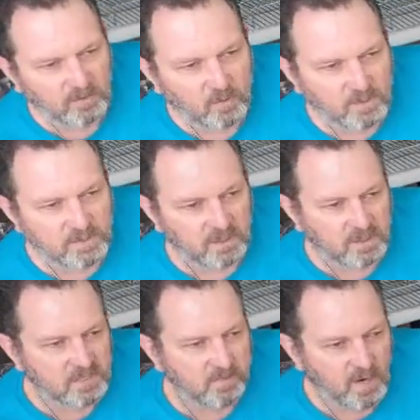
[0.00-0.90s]
What's
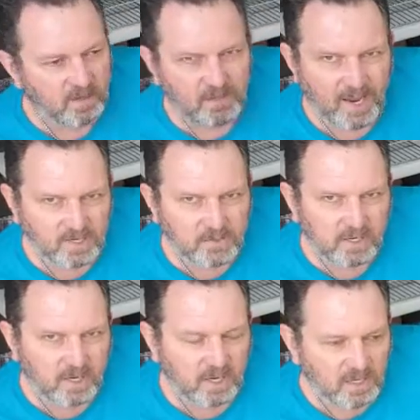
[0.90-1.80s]
nice about
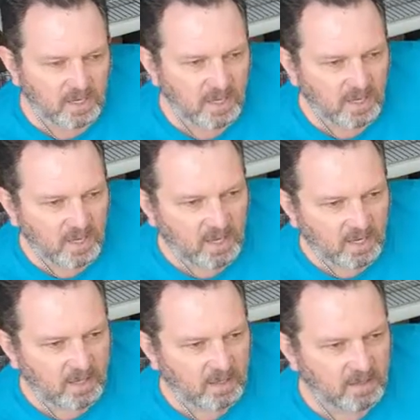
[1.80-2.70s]
electric
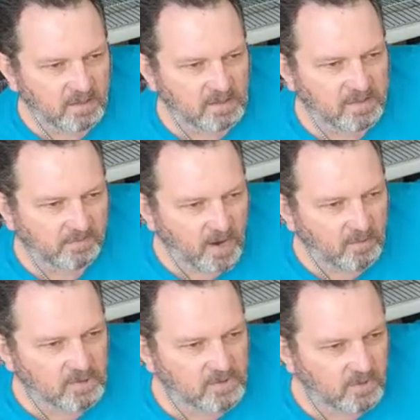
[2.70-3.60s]
is if I
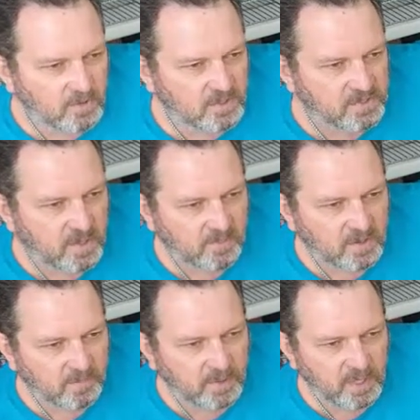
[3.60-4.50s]
was doing
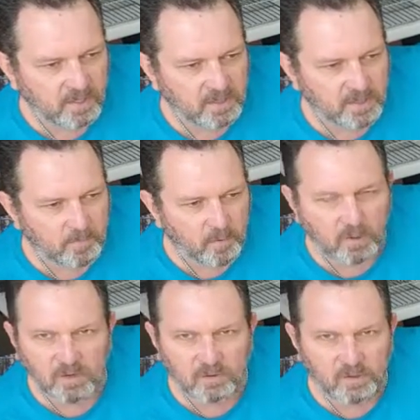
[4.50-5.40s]
something big like a
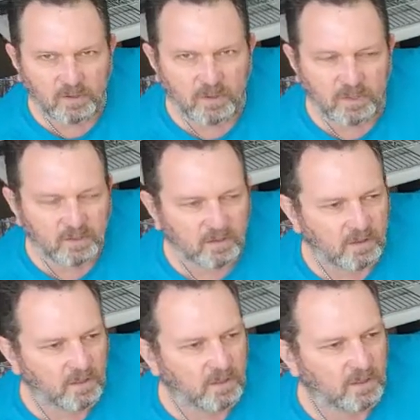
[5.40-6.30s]
pork loin
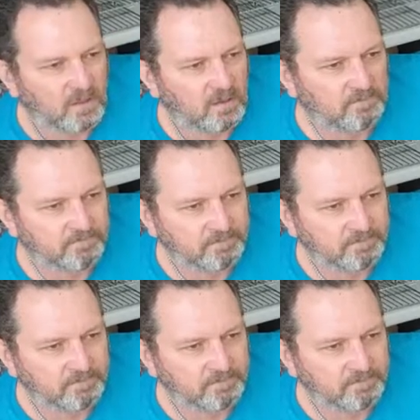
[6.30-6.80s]
or a